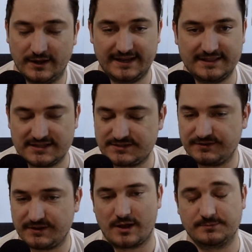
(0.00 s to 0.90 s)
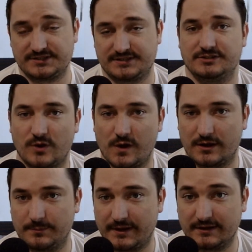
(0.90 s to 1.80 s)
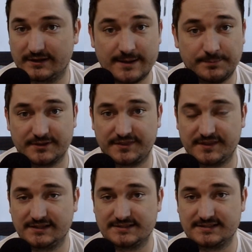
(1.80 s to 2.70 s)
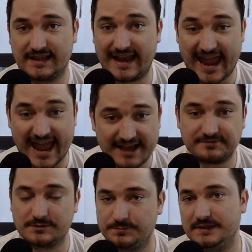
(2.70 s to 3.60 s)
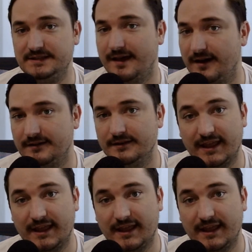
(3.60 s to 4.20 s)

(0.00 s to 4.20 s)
and in this video I'm just going to talk about a couple of things that have to be done.